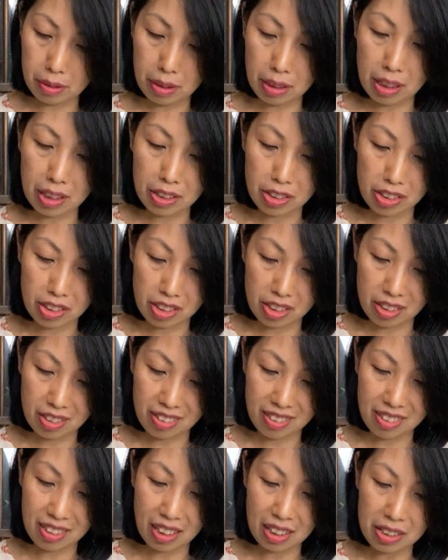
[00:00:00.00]
it
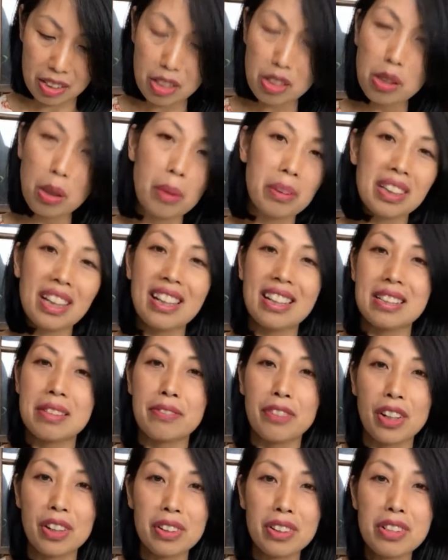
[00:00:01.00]
doesn't look like
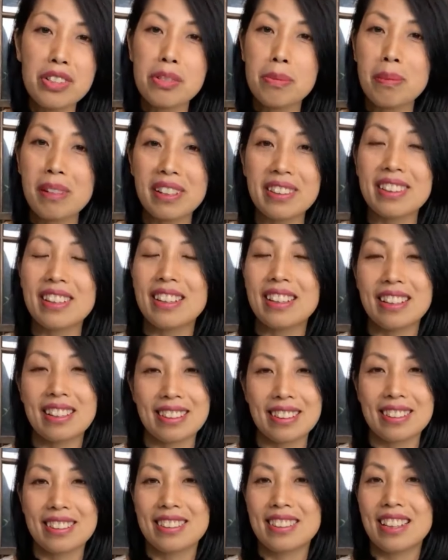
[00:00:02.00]
it's varnish, but it